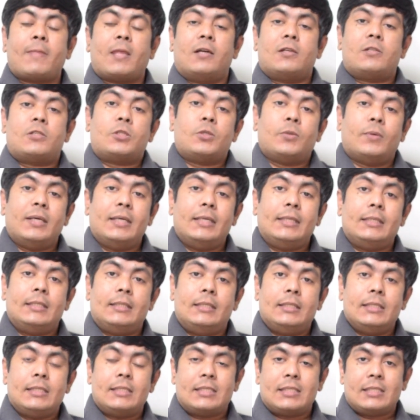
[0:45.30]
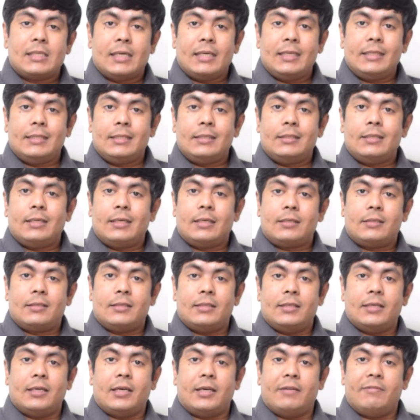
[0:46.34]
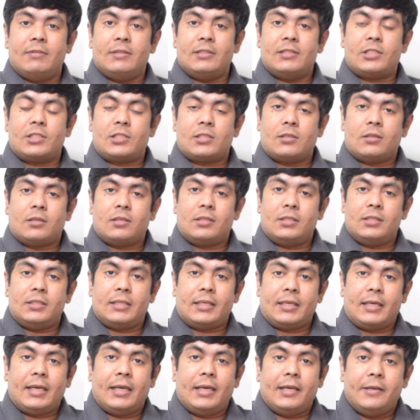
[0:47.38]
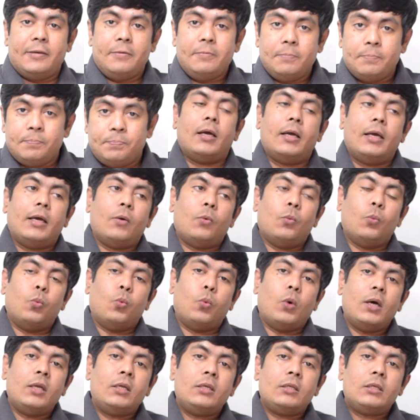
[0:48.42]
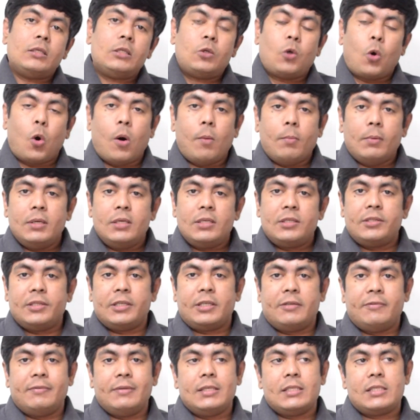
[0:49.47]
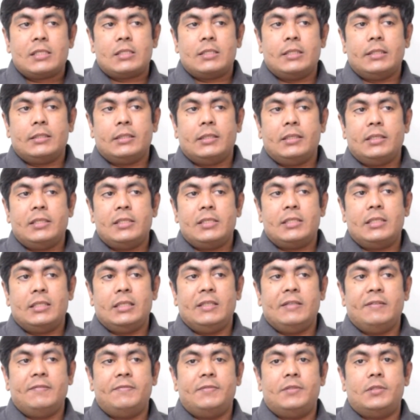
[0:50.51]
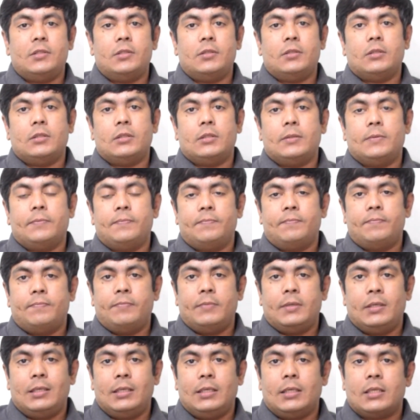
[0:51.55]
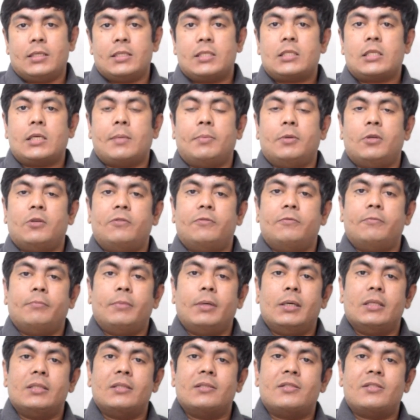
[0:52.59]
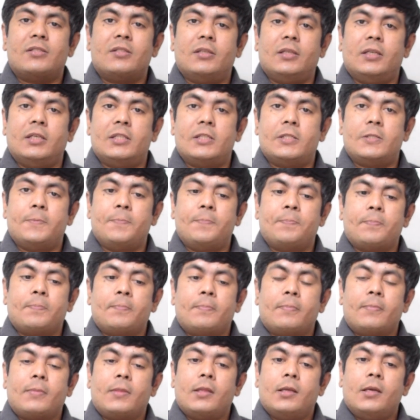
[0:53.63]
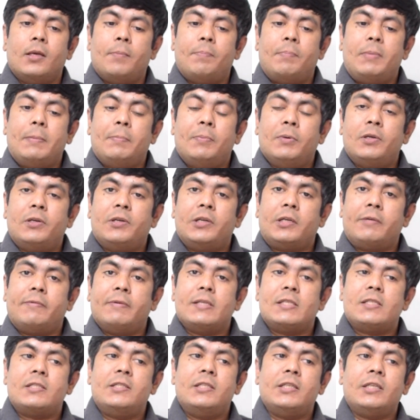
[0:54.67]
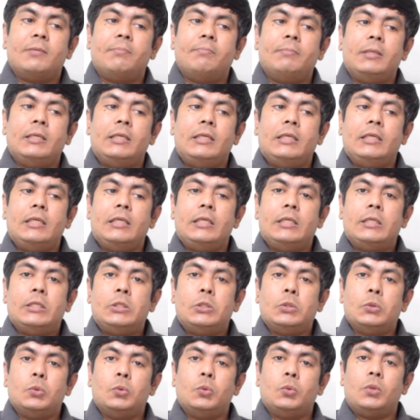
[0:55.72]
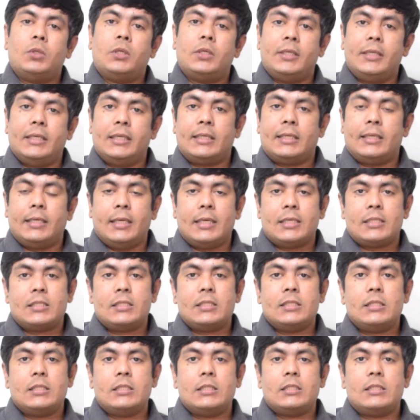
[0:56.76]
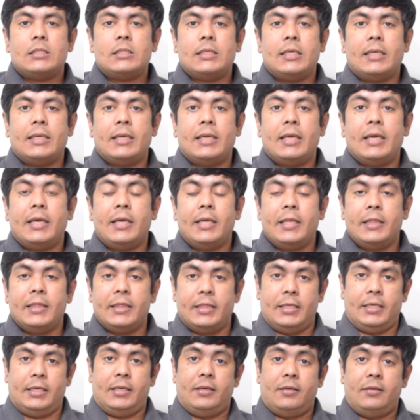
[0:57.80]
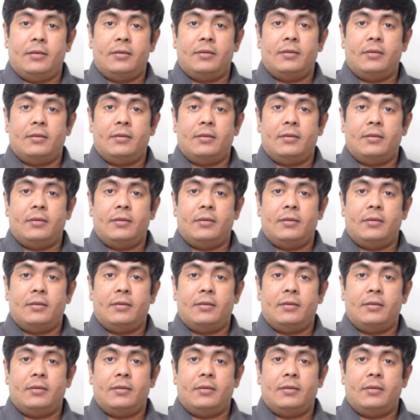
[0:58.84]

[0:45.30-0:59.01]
So I decided that I will start it again. One common request that I received in last couple of months is people requesting me to create lessons in Hindi.